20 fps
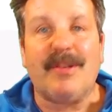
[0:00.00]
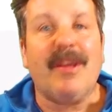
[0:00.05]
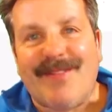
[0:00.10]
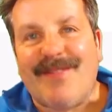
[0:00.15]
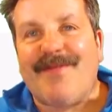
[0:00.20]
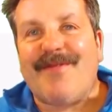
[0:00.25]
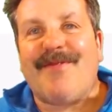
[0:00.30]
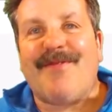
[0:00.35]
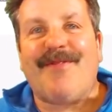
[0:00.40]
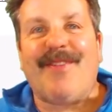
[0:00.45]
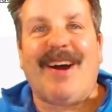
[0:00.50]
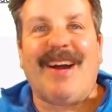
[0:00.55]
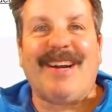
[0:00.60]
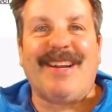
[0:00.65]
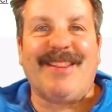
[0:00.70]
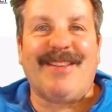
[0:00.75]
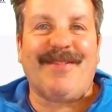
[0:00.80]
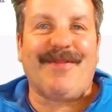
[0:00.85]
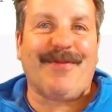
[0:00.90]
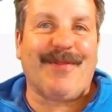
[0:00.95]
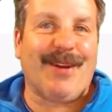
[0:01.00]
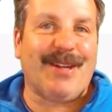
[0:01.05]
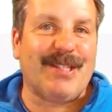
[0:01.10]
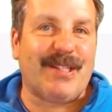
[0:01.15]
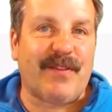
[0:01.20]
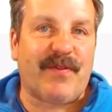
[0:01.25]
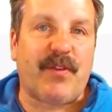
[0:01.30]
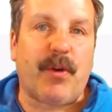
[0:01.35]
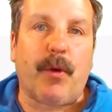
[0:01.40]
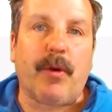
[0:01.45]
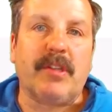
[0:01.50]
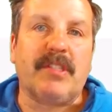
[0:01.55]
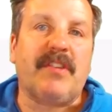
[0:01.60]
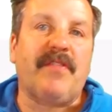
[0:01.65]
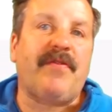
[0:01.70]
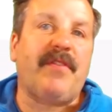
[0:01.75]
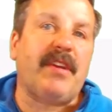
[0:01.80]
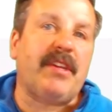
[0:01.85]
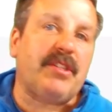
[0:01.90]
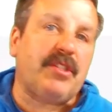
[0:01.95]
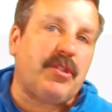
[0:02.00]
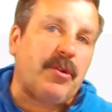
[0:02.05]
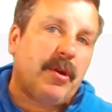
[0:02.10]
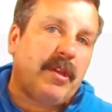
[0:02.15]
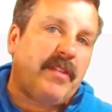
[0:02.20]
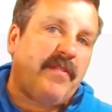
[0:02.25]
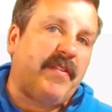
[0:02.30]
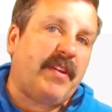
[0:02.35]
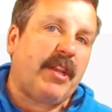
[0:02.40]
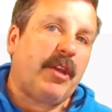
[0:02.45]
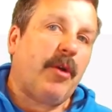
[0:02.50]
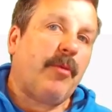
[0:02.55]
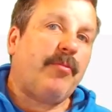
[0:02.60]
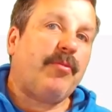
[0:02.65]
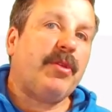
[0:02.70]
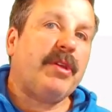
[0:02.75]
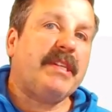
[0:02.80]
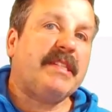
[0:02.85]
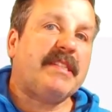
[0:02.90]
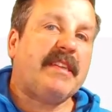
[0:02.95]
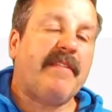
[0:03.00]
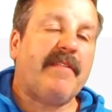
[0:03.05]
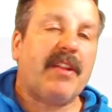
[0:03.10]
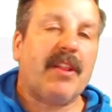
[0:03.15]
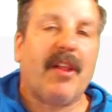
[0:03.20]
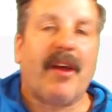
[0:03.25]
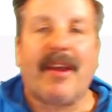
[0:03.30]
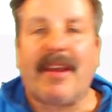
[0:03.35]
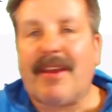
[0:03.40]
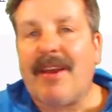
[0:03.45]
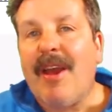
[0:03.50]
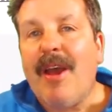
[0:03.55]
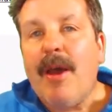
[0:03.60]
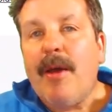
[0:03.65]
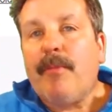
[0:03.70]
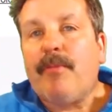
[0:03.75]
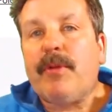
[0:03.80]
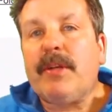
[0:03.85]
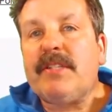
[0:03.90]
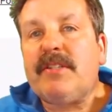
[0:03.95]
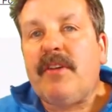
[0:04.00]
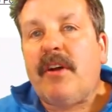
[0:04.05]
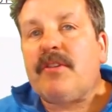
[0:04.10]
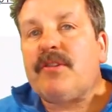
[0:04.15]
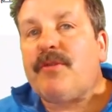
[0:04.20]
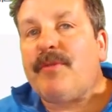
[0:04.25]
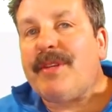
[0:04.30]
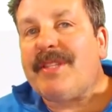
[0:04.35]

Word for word: Finally, friends, of course, if you enjoyed the video, please give it a like. Please also hit